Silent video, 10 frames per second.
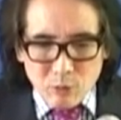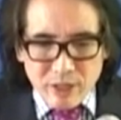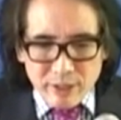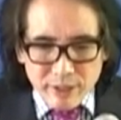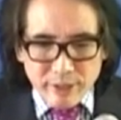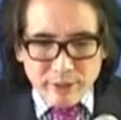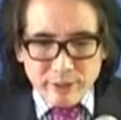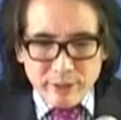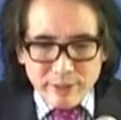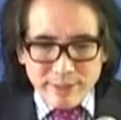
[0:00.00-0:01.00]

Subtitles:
we're in